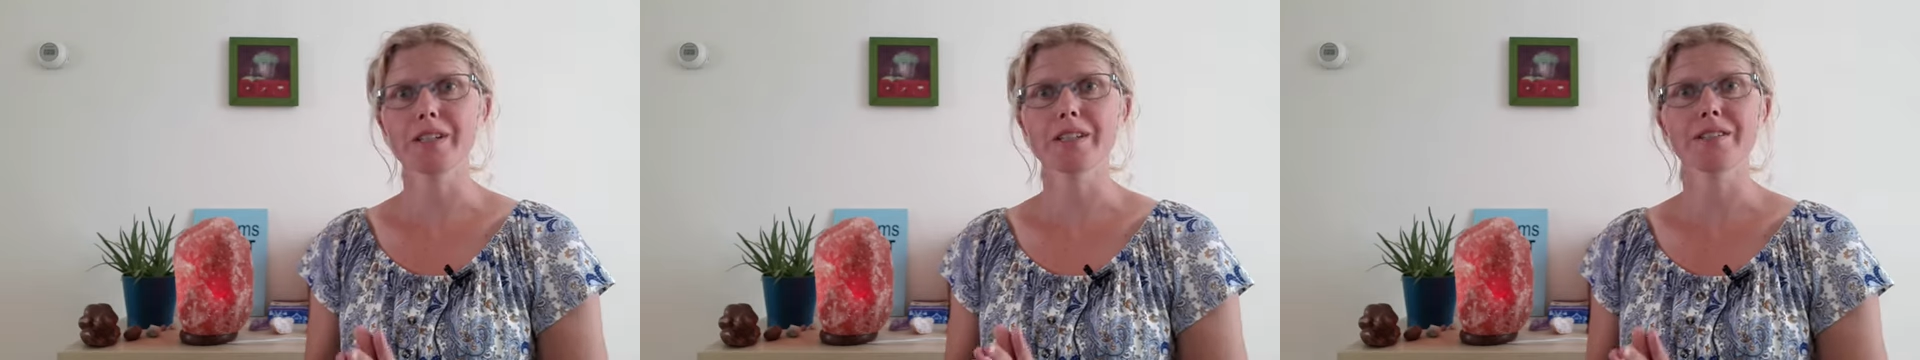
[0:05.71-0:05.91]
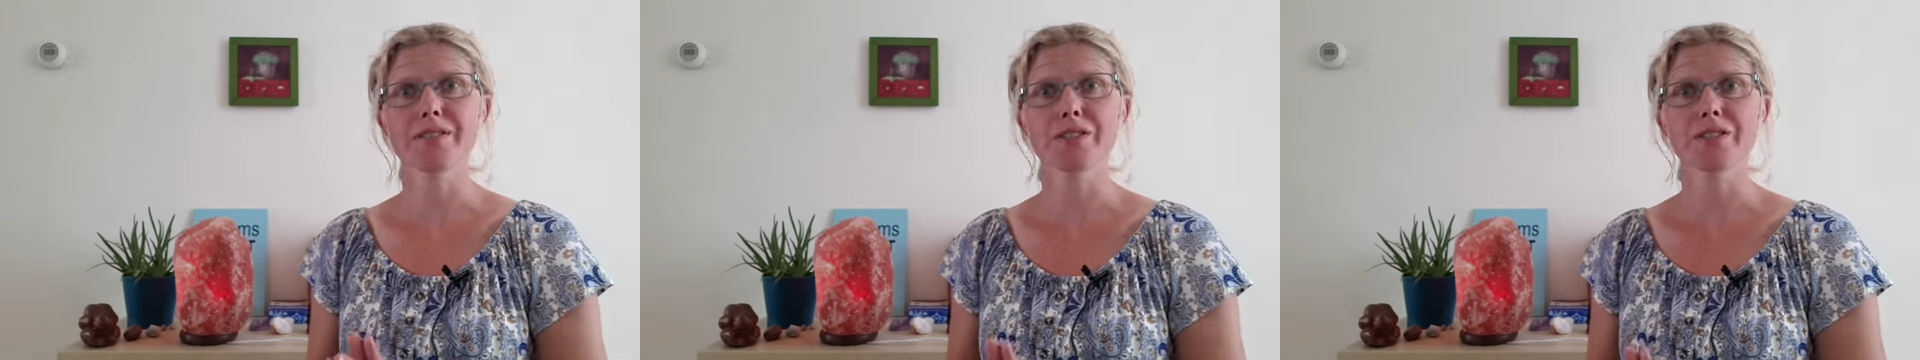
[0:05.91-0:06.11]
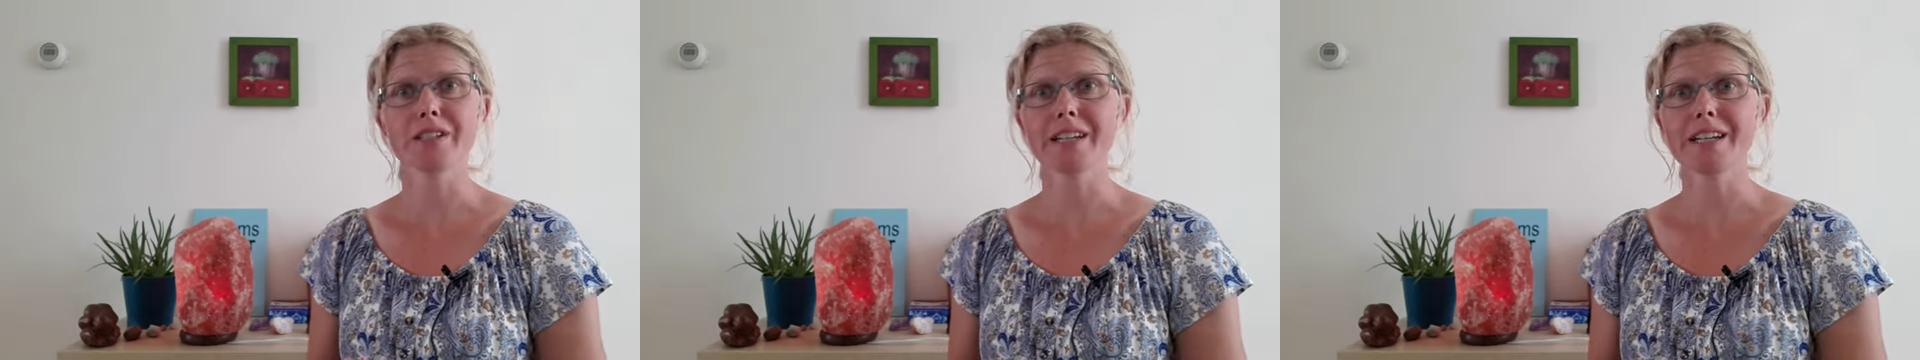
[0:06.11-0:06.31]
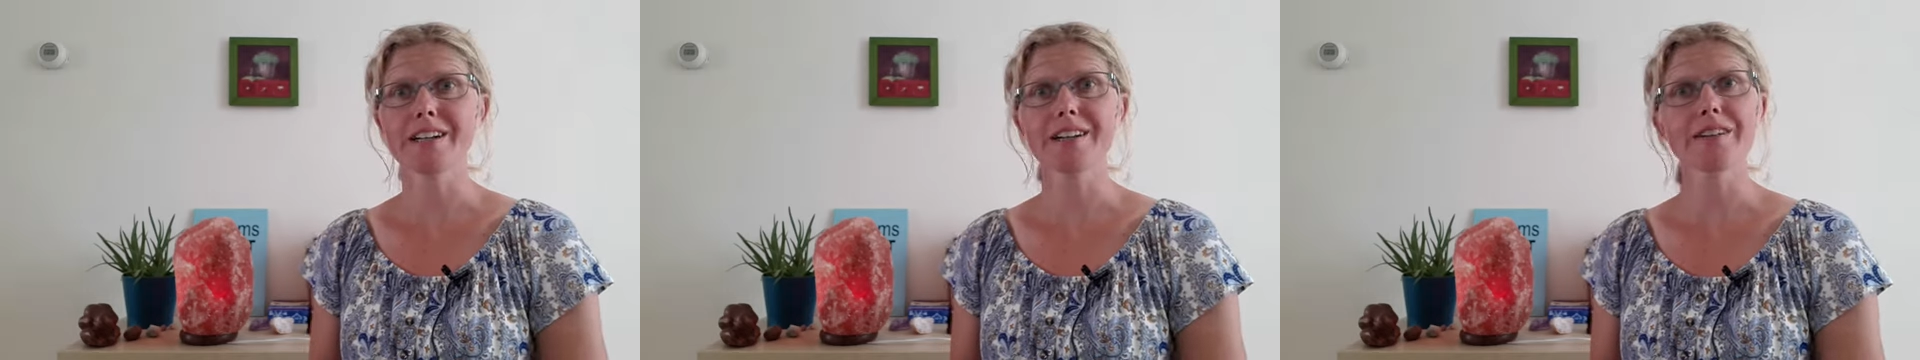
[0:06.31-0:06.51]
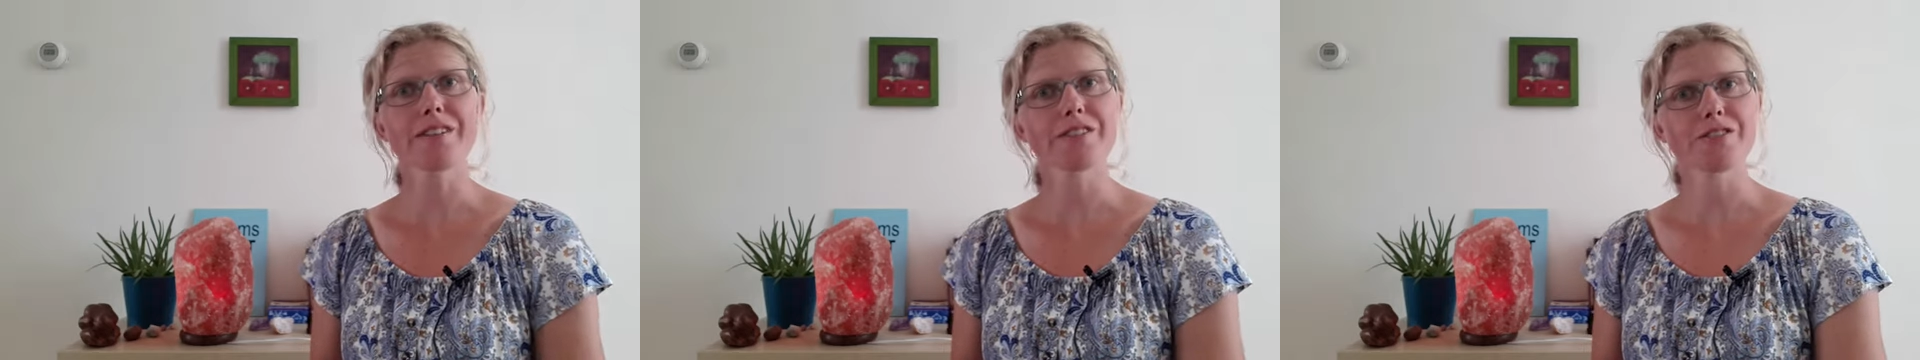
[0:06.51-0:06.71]
if you're
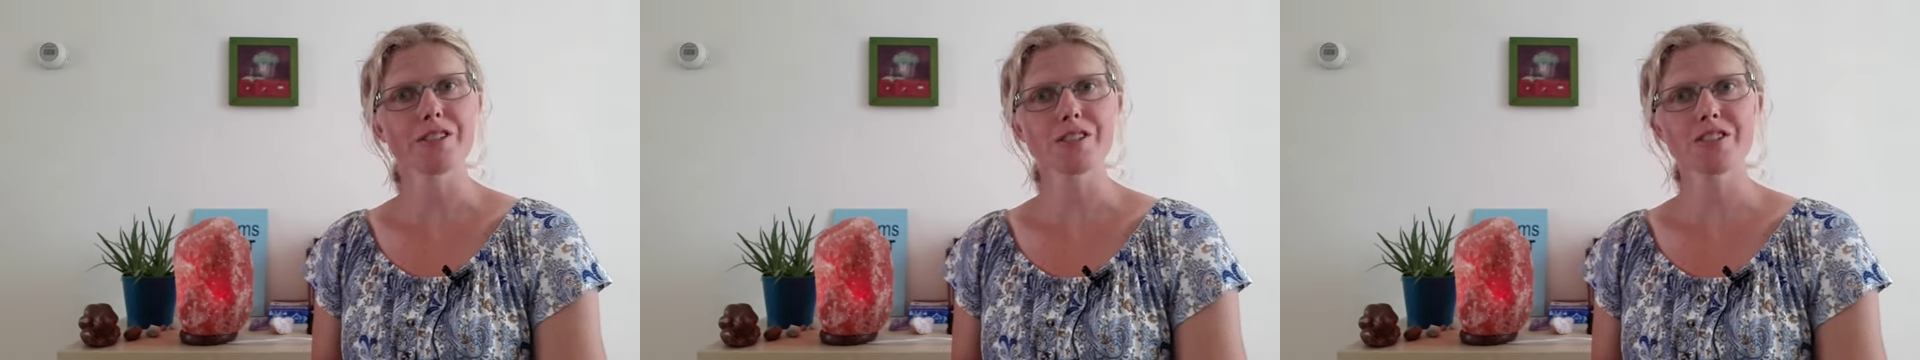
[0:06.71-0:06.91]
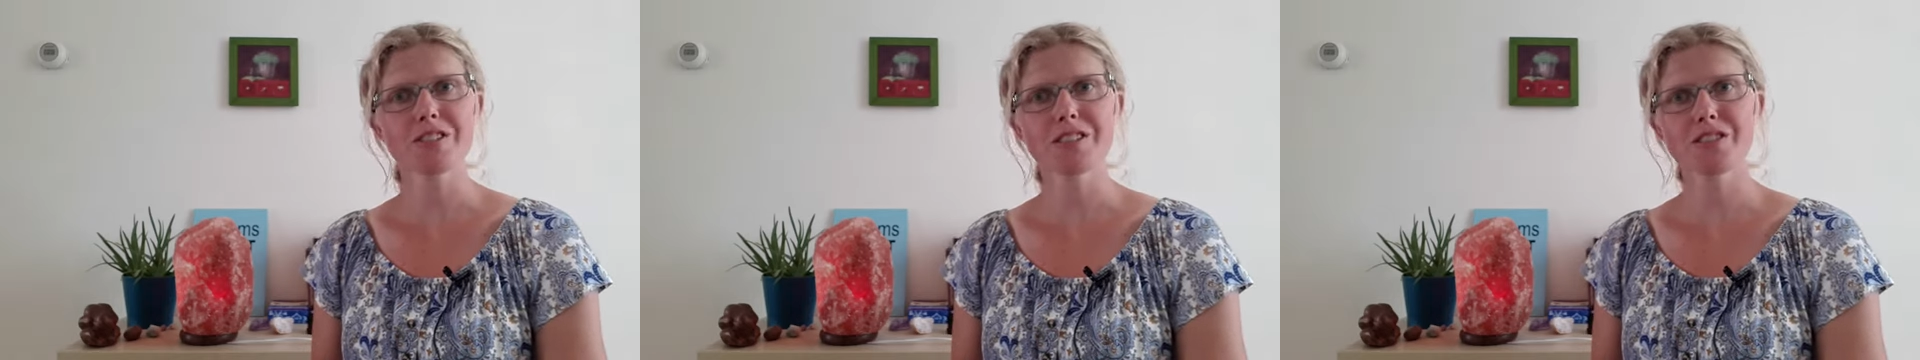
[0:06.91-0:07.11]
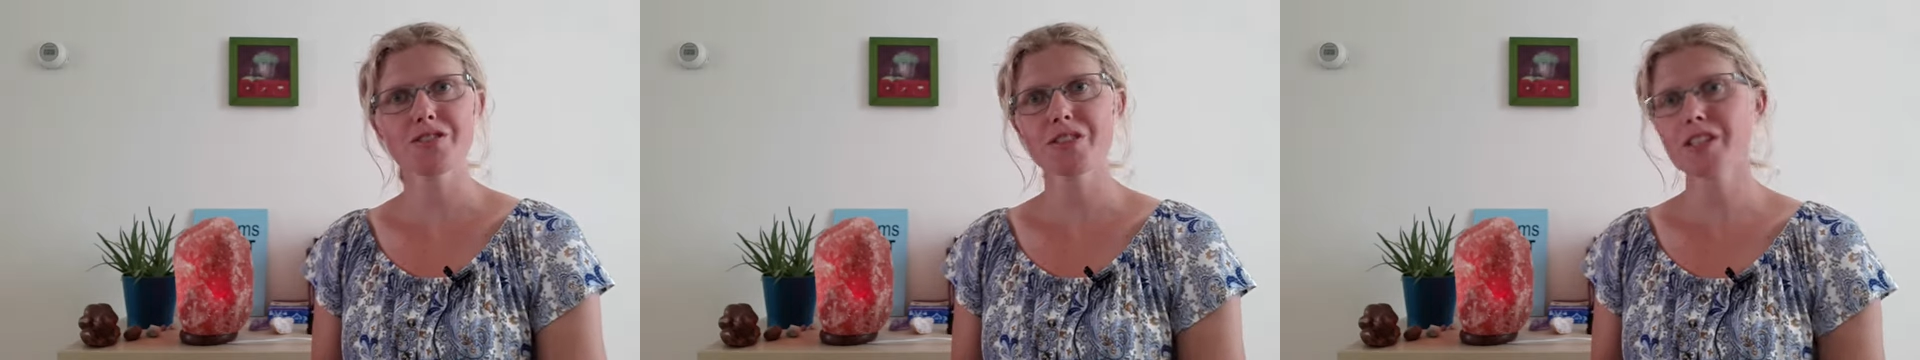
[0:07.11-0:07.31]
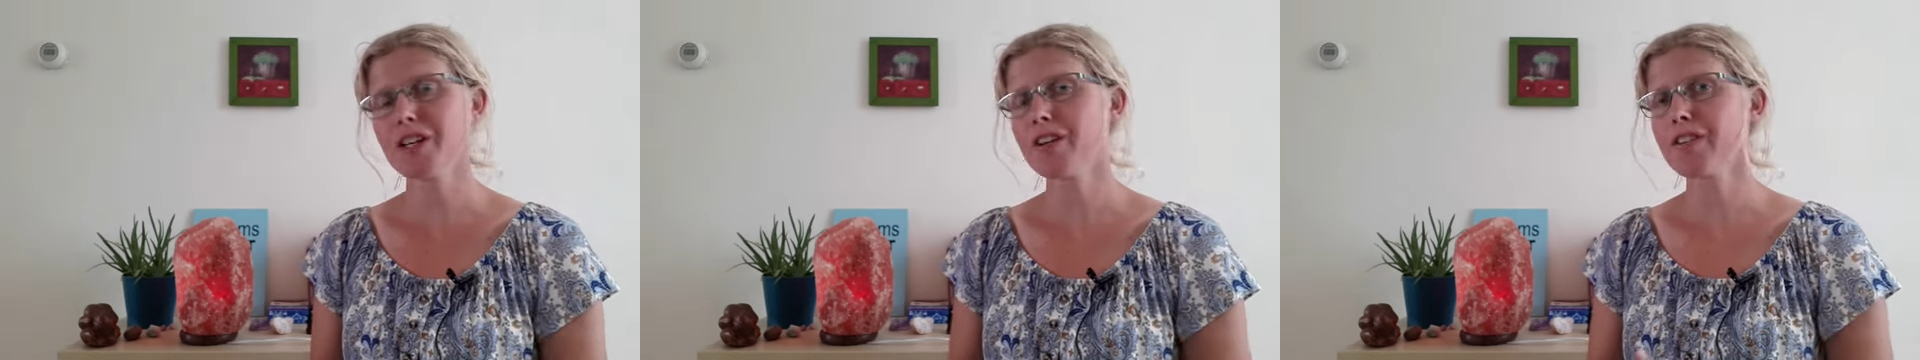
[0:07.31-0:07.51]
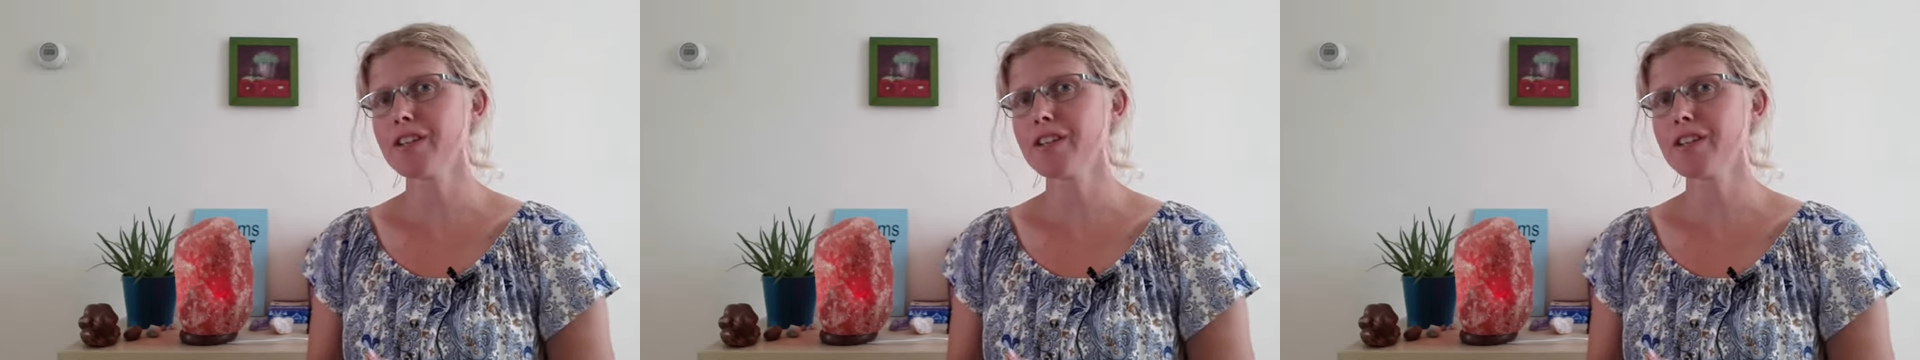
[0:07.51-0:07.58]
here watching this video,